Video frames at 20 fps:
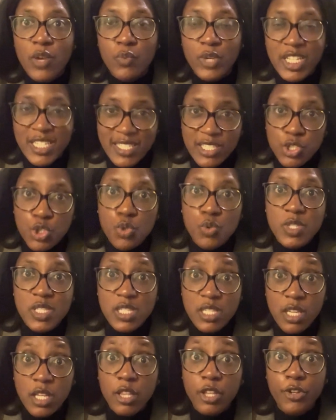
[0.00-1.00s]
we do
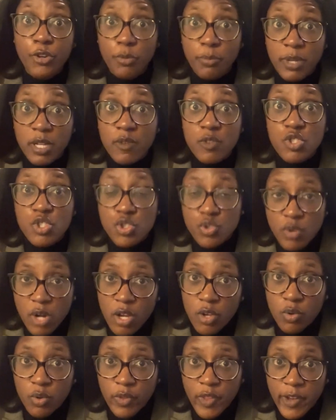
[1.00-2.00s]
see a little bit of
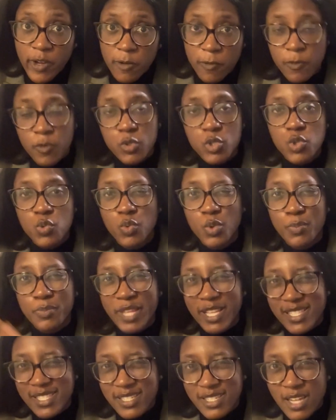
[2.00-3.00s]
struggle there for Swoop
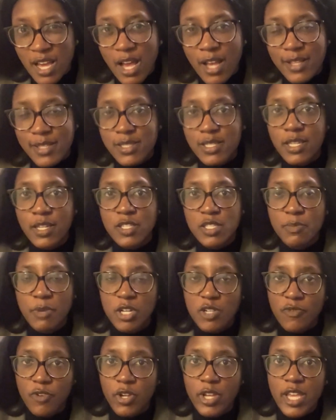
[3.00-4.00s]
that's not seen as
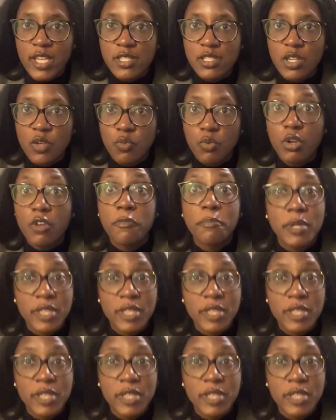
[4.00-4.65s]
much for KC Wolf,